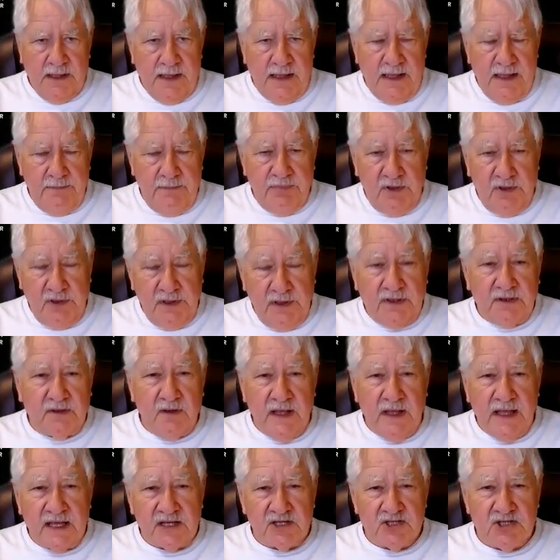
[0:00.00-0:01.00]
A
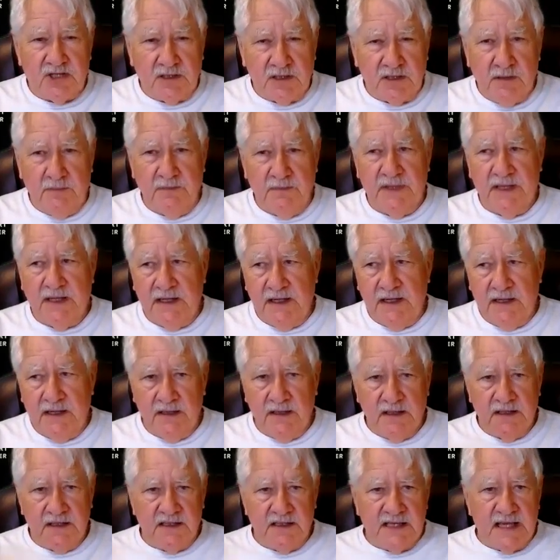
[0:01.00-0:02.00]
political action committee
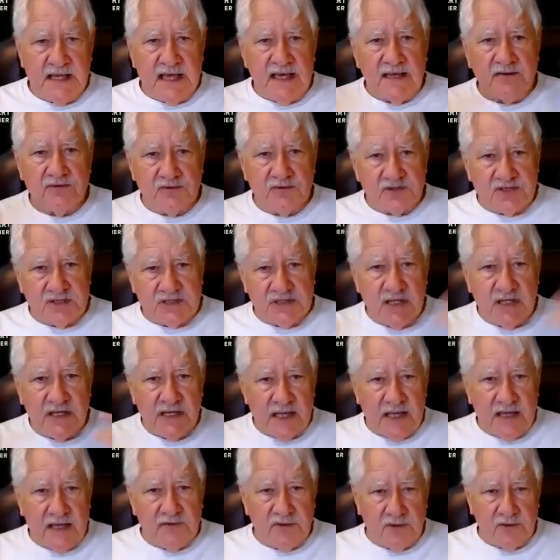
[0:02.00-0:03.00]
gathers
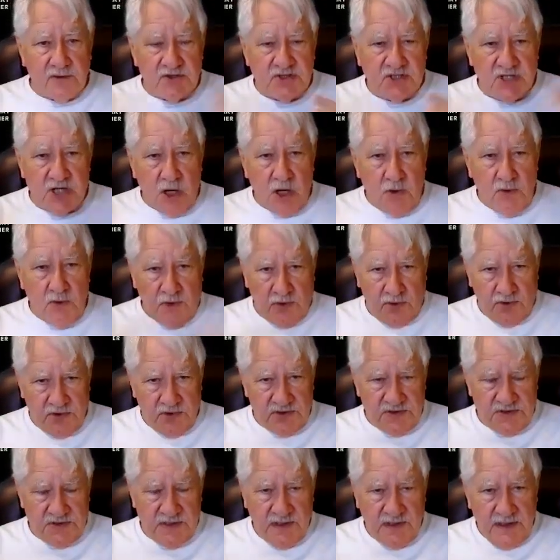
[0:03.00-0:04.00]
together
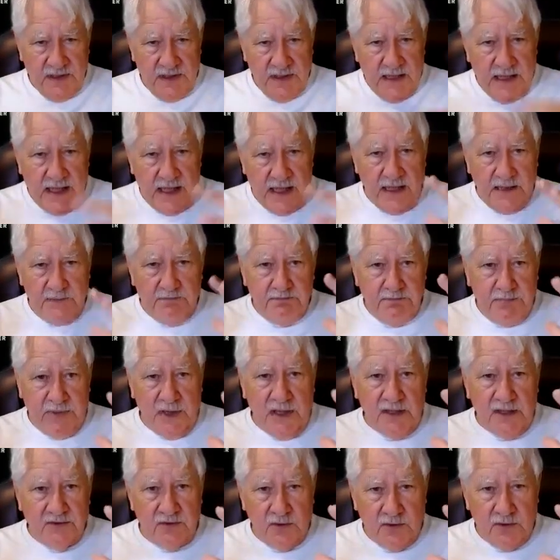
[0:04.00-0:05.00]
donors and
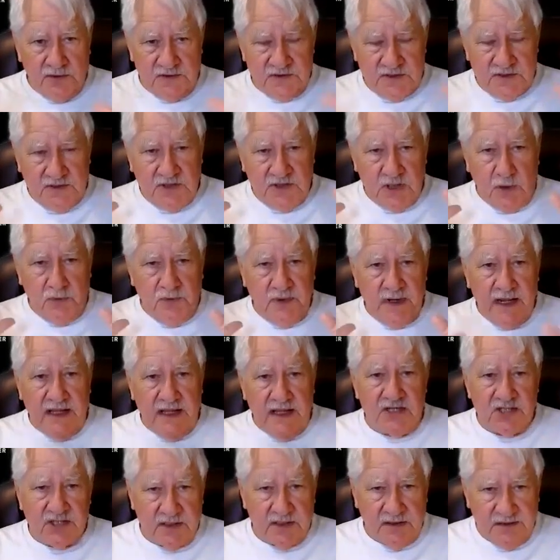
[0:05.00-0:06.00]
bundles
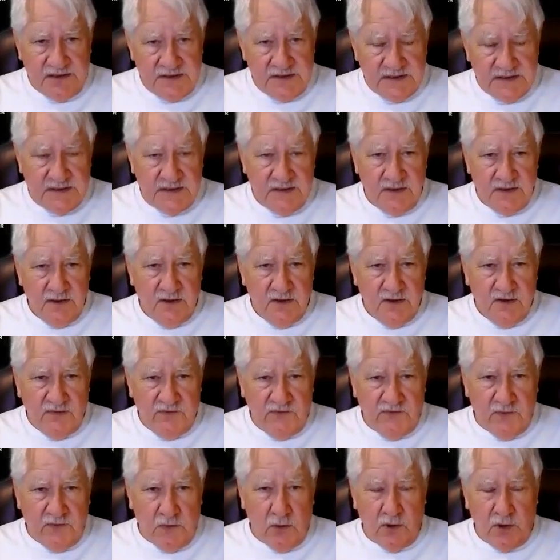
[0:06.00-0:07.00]
donations
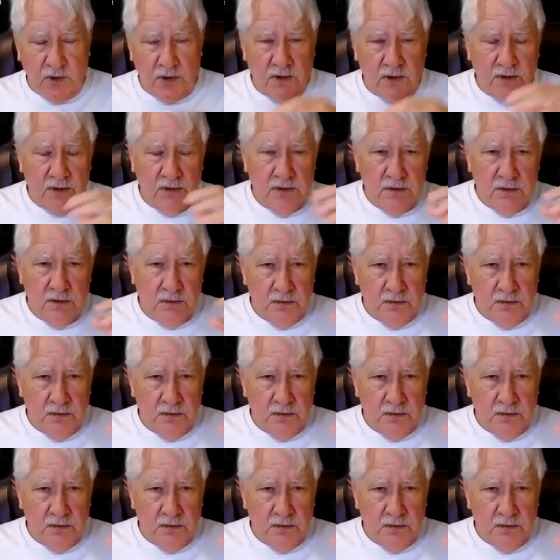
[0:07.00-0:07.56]
for